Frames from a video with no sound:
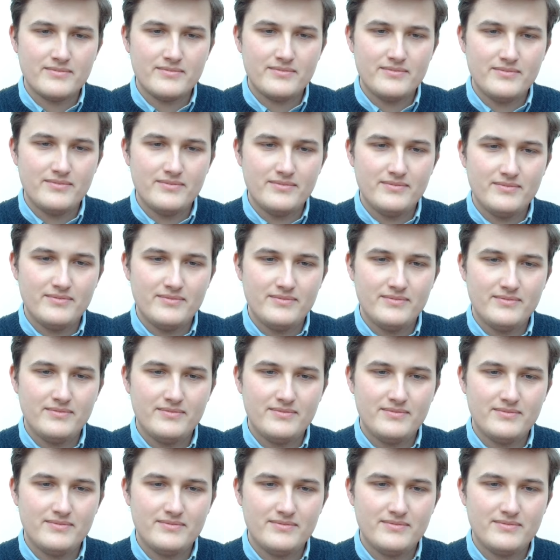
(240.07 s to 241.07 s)

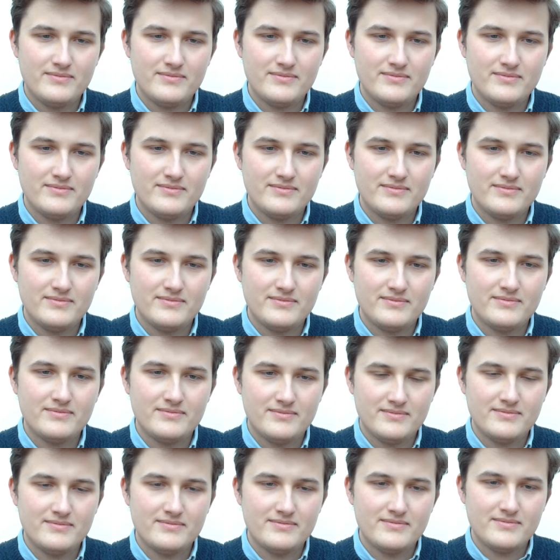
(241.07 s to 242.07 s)

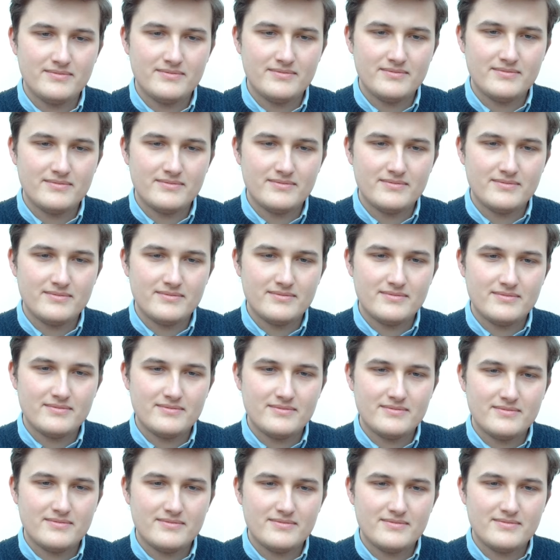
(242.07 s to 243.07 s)

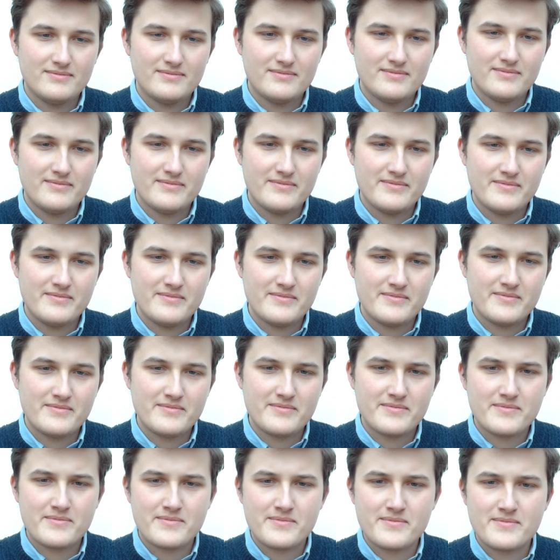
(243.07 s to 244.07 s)

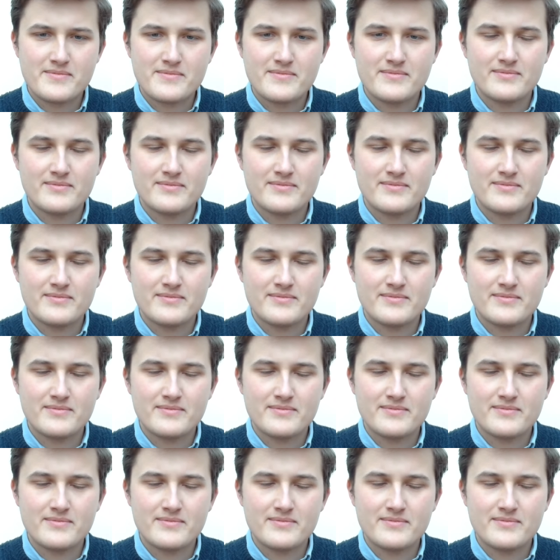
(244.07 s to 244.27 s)
No words are spoken by the person on screen.